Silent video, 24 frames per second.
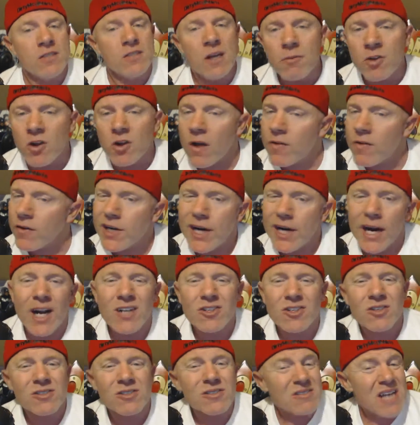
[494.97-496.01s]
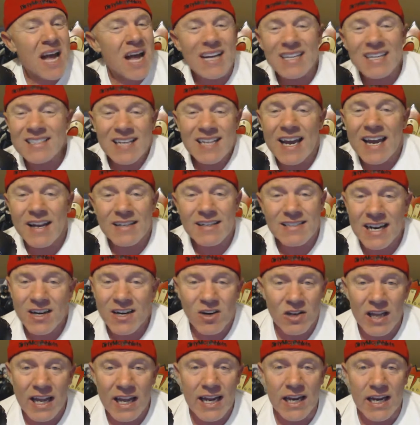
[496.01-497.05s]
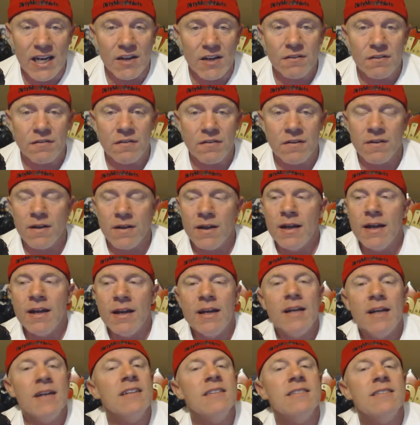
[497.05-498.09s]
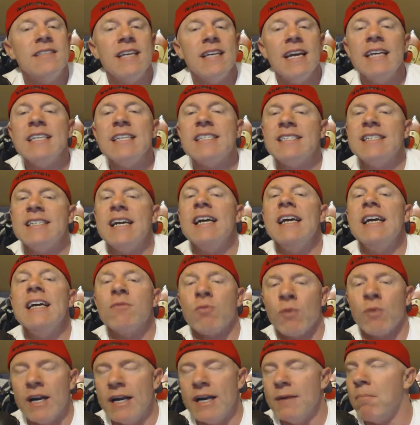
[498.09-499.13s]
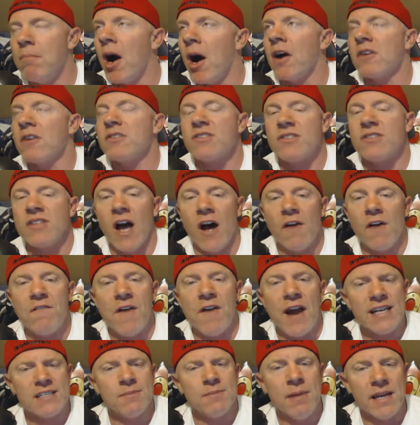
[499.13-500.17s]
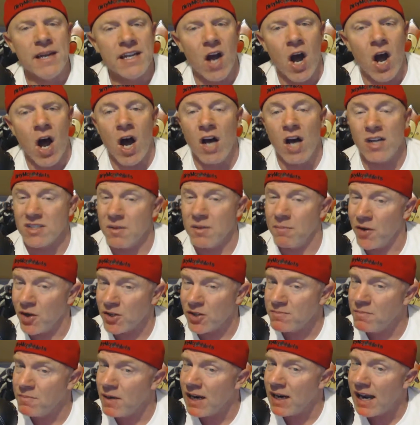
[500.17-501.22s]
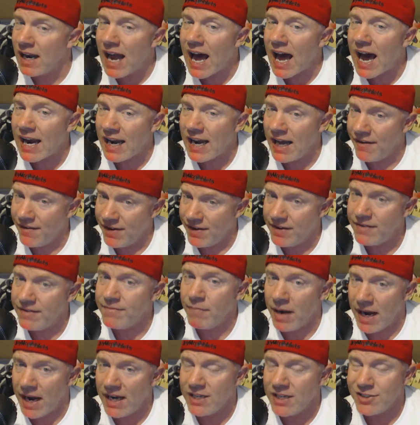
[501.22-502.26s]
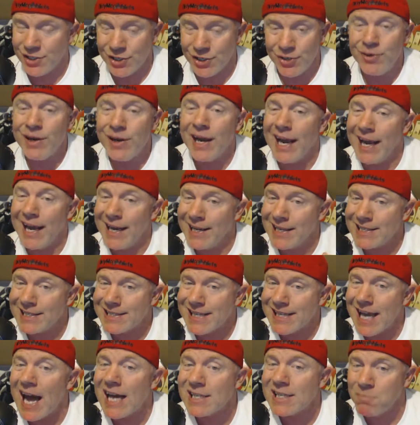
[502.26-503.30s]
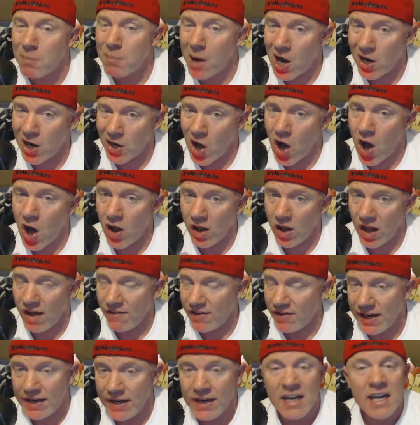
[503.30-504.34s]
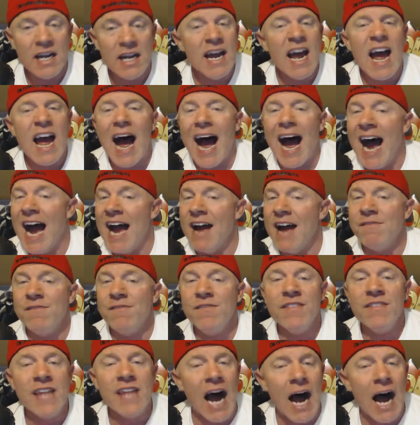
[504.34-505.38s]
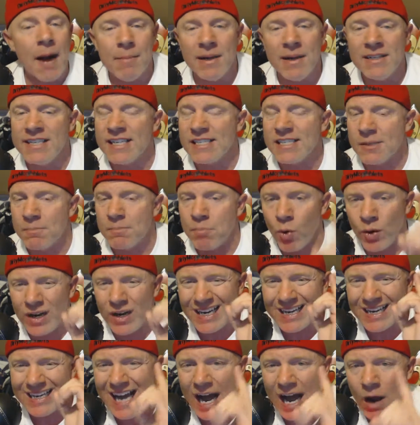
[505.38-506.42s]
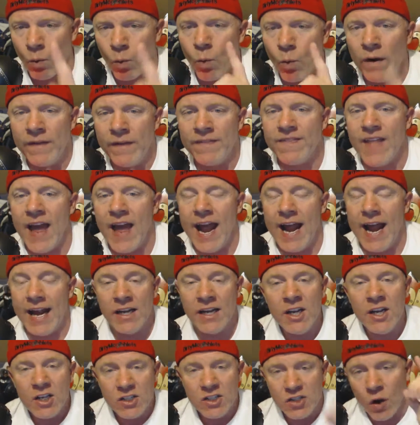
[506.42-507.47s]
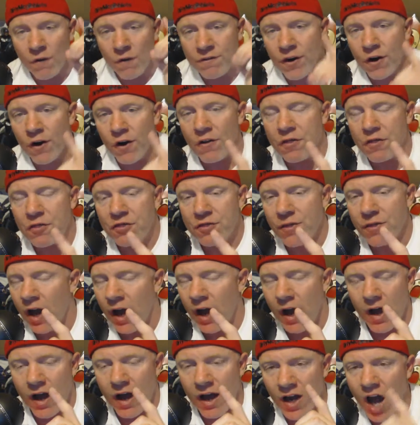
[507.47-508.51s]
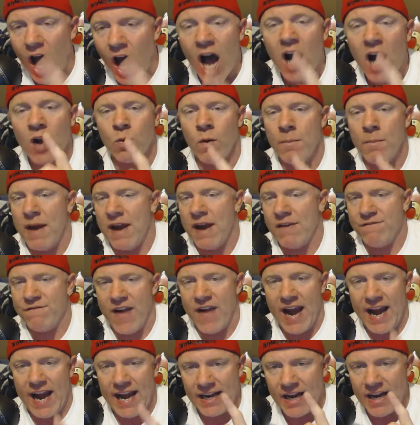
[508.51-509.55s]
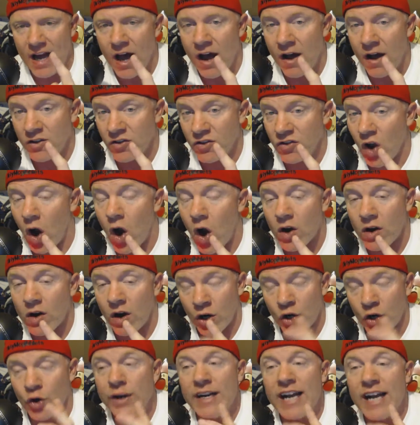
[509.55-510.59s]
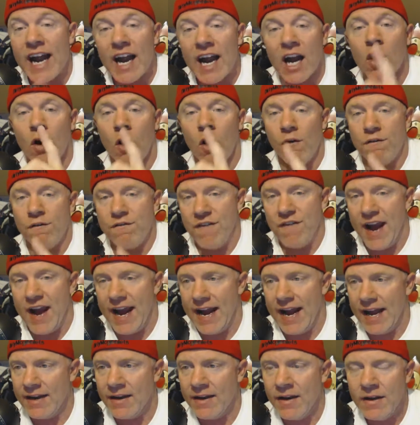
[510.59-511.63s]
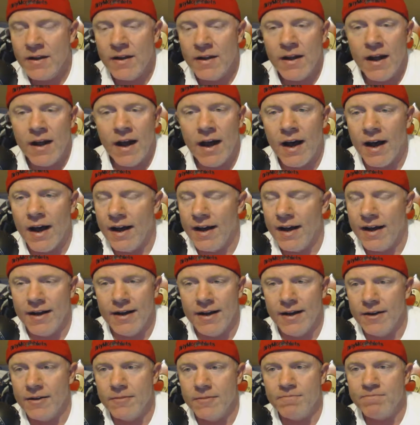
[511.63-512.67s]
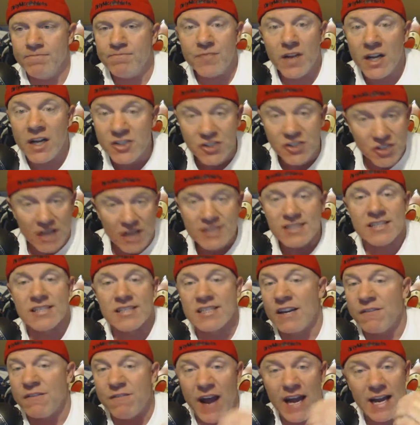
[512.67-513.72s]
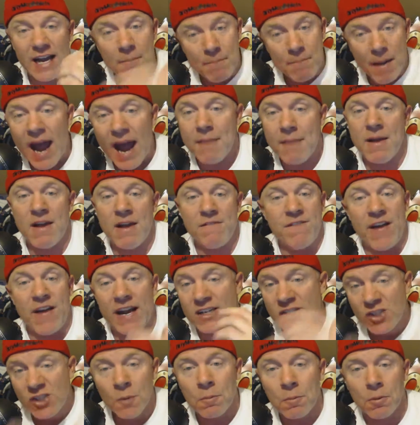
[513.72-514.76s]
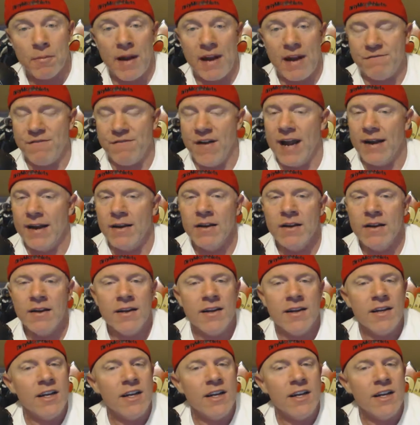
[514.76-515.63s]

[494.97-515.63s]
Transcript: Some of the other characters, I can take or leave. DC Rebirth stuff has been awesome. There's been a lot of it, mind you, and this guy's bought all of it. I have not been disappointed in not one thing. So if you're an Aquaman fan, a Green Arrow fan, a Justice League fan, a Batman fan, a Superman fan,